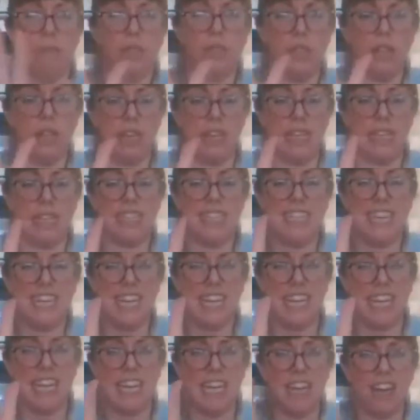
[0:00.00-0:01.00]
see it's
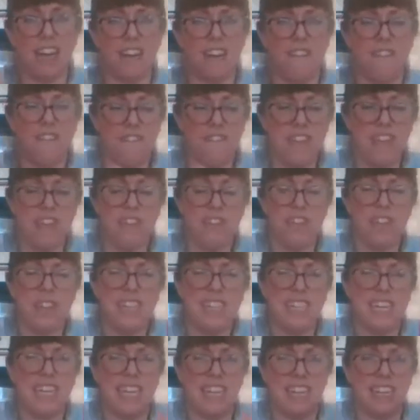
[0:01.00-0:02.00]
sticky. I can feel the
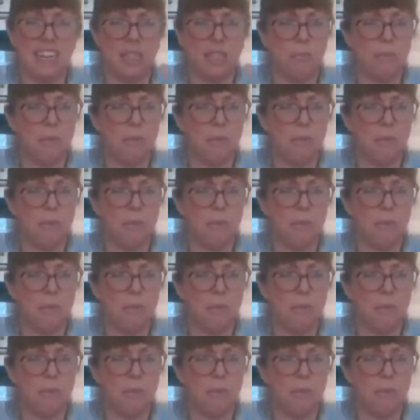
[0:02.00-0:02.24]
stickiness,